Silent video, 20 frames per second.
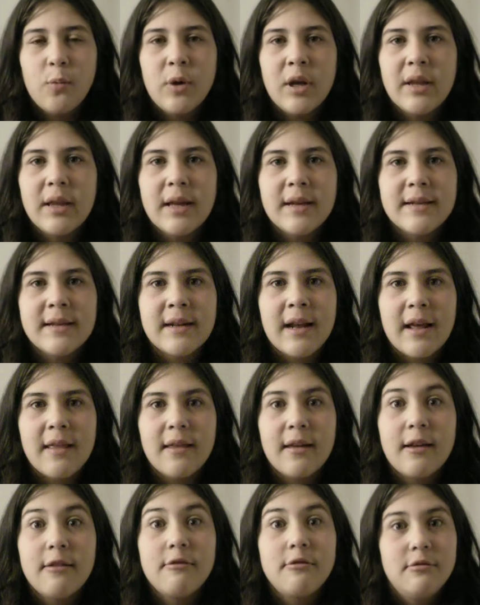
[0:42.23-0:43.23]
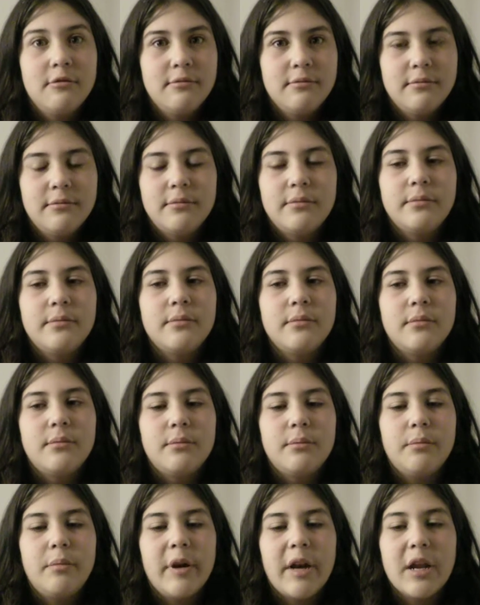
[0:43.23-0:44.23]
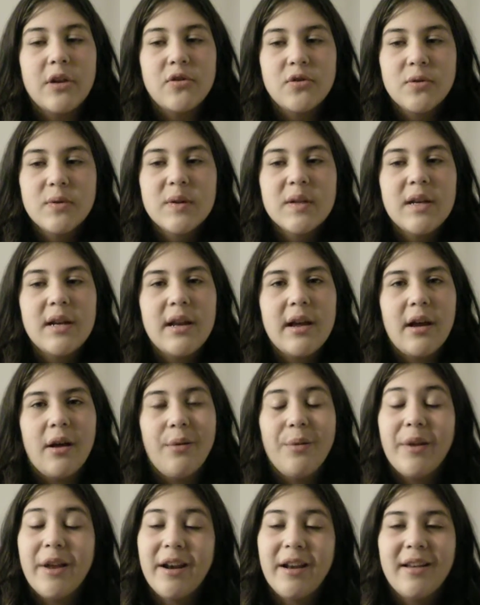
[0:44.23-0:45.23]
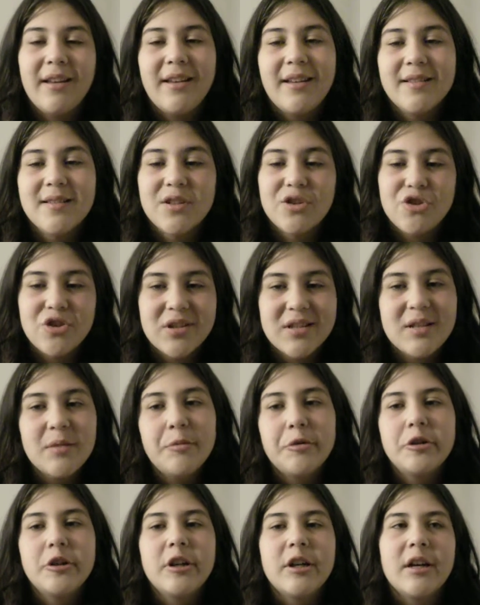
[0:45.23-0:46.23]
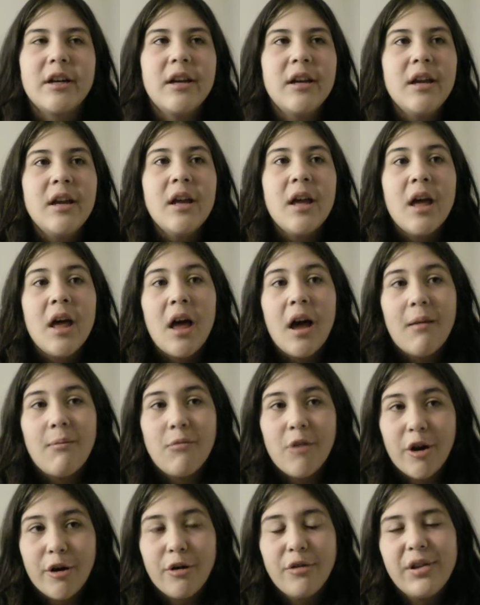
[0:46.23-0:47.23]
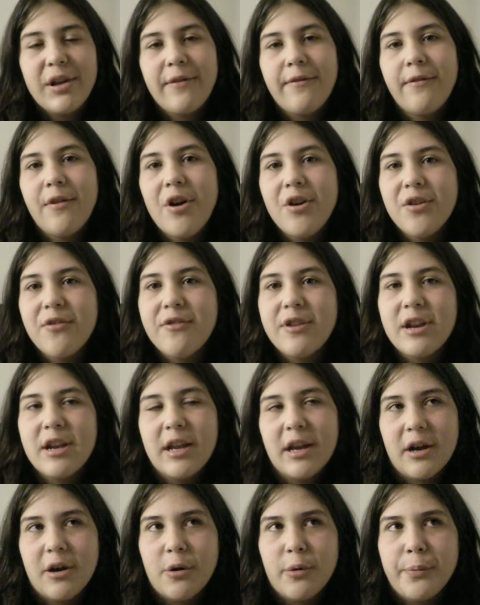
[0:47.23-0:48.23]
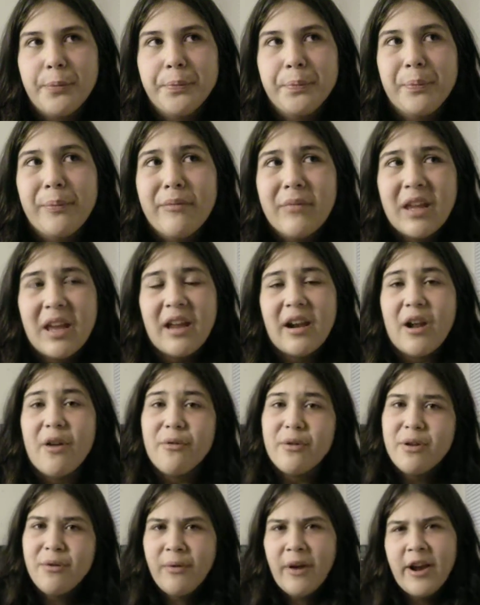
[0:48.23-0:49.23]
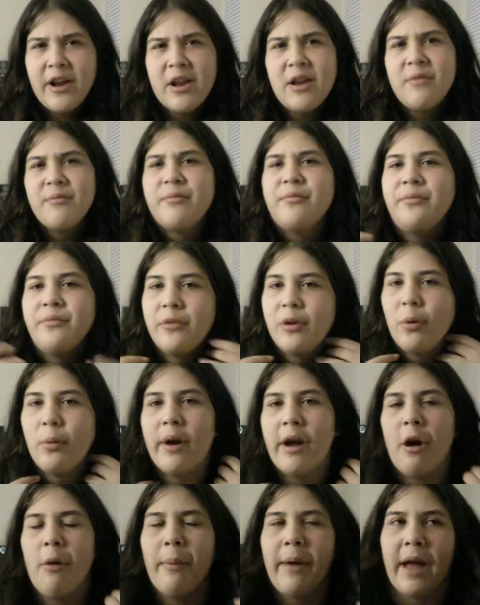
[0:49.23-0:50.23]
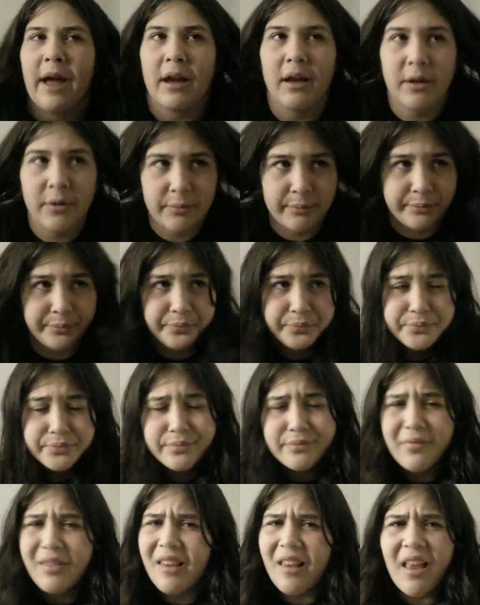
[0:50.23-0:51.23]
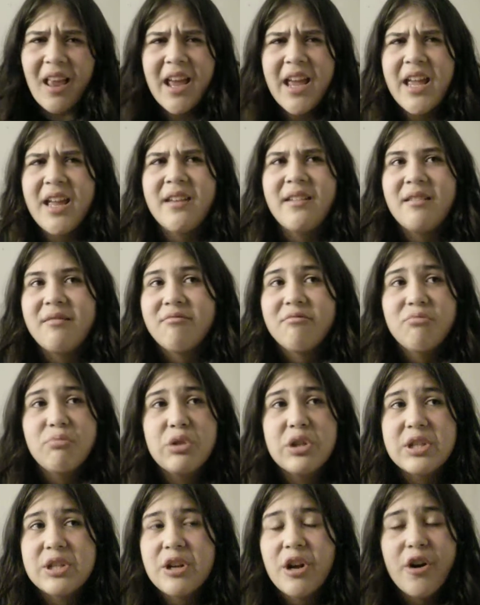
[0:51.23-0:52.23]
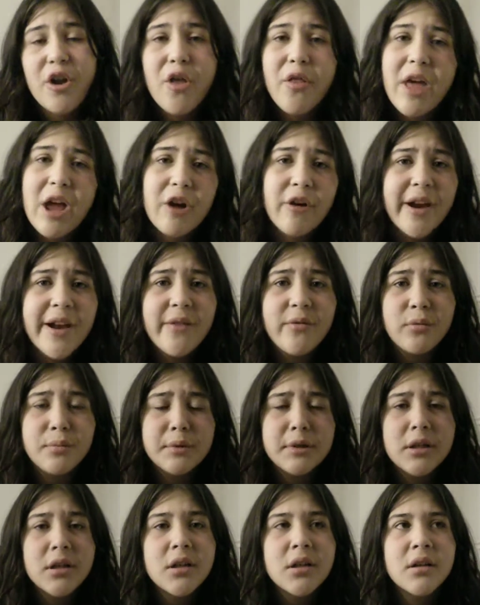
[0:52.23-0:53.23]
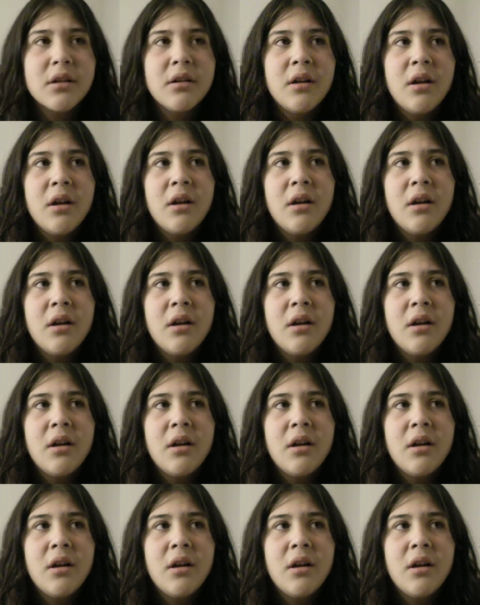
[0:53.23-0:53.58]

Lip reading: Will not deny that. But I do say now that it's just a book. I'm not all that fond of it now. And I reread it a while back. And it's not all that great of a book.